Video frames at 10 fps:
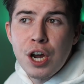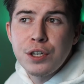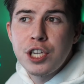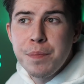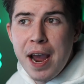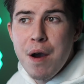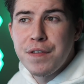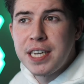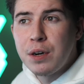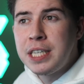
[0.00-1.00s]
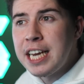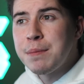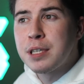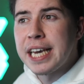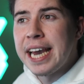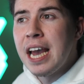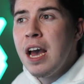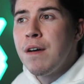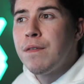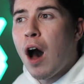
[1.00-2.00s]
close to Mayweather tell TMZ
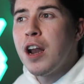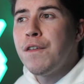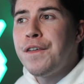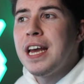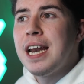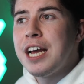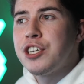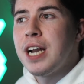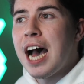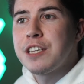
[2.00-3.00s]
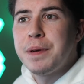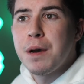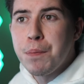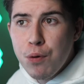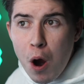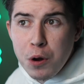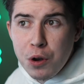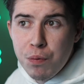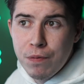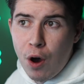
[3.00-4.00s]
the undefeated legend has been
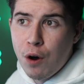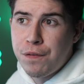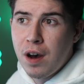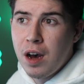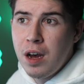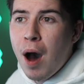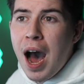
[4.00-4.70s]
approached with an offer,